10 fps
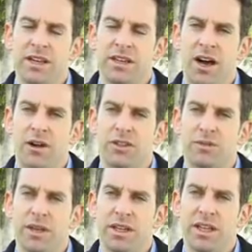
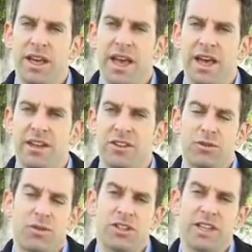congressmen, and
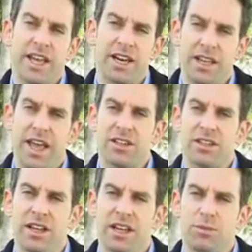insofar as they get
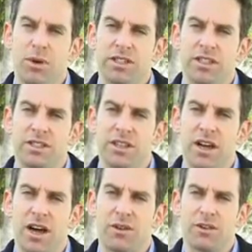elected as presidents
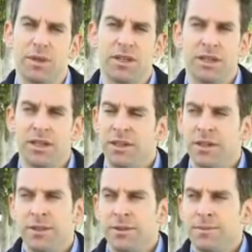and congressmen,
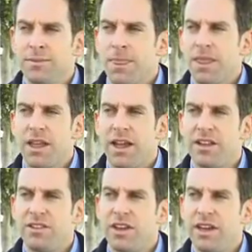
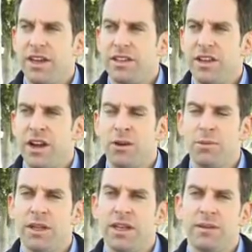that's a
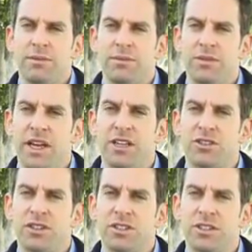terribly
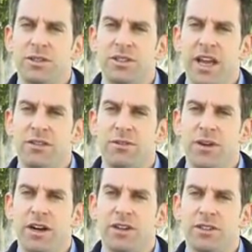dangerous state of
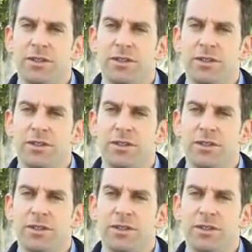affairs.